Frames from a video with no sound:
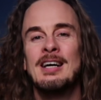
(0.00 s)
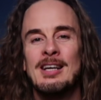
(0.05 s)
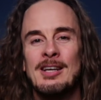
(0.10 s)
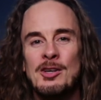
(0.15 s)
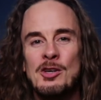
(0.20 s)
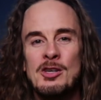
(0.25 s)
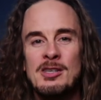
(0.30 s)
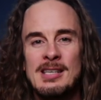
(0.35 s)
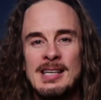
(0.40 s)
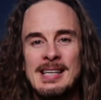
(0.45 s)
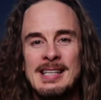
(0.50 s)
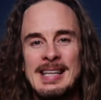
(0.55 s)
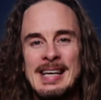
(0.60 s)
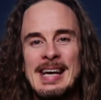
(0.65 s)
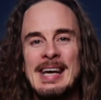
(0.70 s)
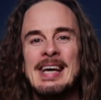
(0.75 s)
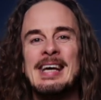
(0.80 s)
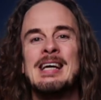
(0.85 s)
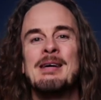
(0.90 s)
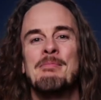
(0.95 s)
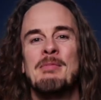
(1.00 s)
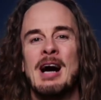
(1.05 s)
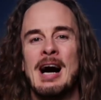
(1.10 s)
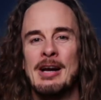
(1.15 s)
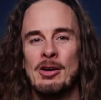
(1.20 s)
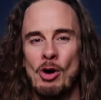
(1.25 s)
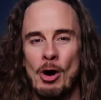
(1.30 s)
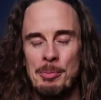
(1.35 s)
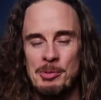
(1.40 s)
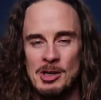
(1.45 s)
using the command
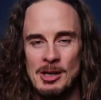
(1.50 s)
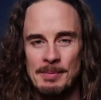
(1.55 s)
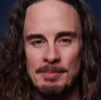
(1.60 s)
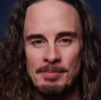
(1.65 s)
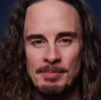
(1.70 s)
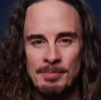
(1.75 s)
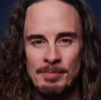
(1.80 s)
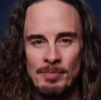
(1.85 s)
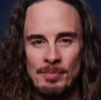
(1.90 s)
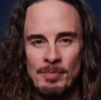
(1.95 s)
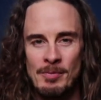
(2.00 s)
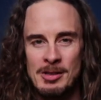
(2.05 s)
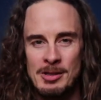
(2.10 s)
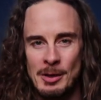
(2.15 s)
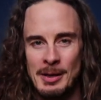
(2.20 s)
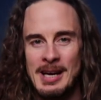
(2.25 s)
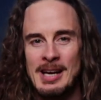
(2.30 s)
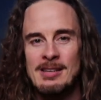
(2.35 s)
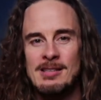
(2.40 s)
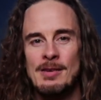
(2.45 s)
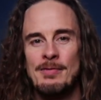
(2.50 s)
option. So here's a